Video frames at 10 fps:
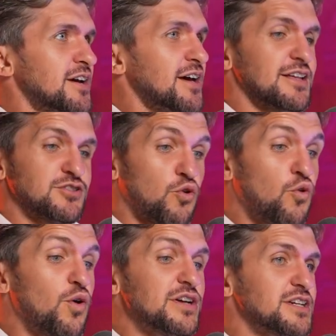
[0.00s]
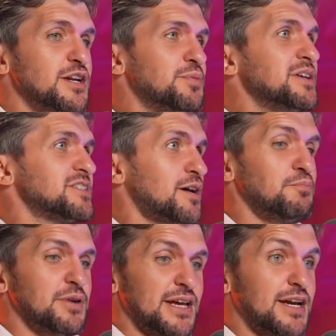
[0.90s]
There's always going to be
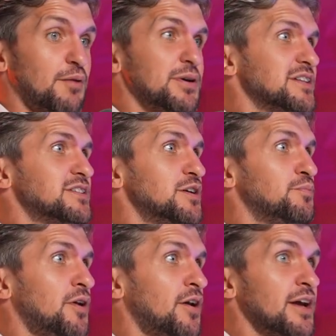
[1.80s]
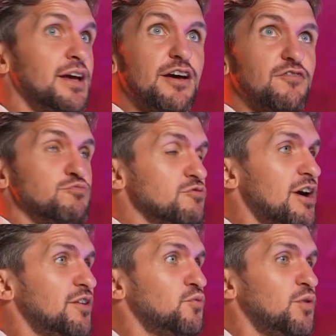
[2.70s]
somebody coming into Dubai from
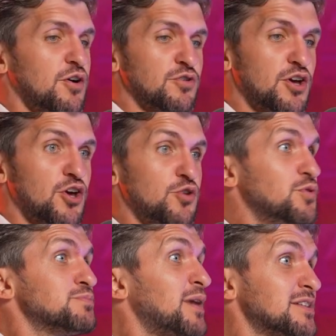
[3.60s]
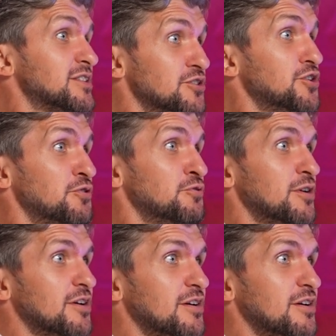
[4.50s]
around the world who is better than you.